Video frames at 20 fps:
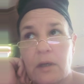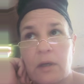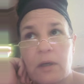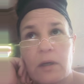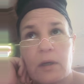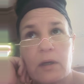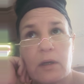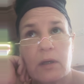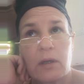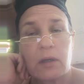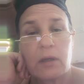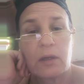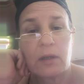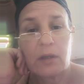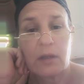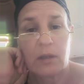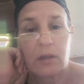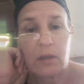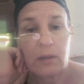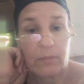
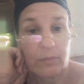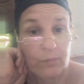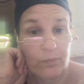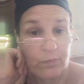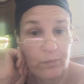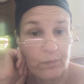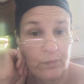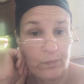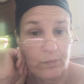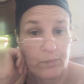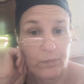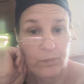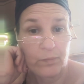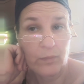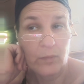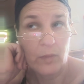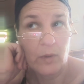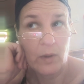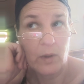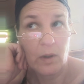
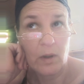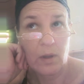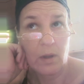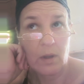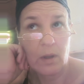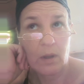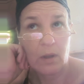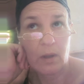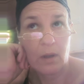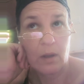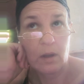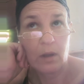[no speech]